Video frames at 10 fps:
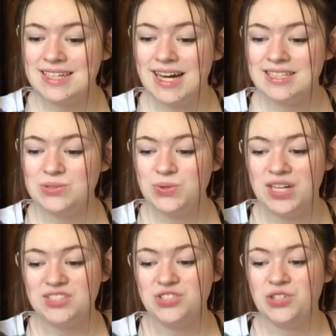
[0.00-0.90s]
As you
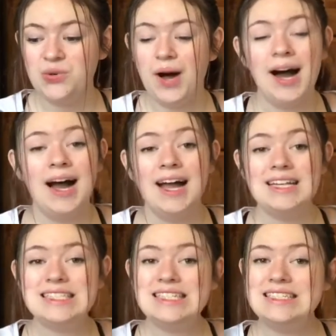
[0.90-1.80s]
guys know, I
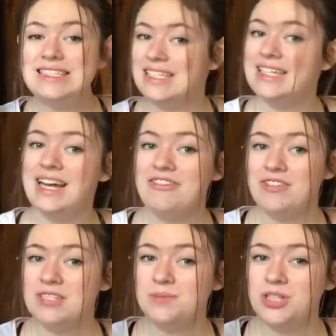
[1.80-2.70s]
did DNF
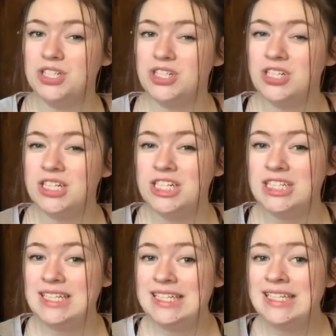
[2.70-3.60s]
this book earlier in
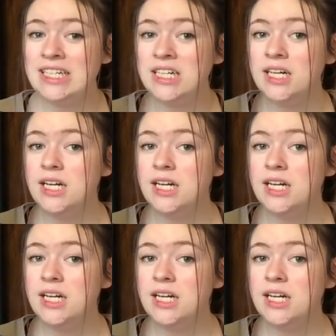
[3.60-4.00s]
the year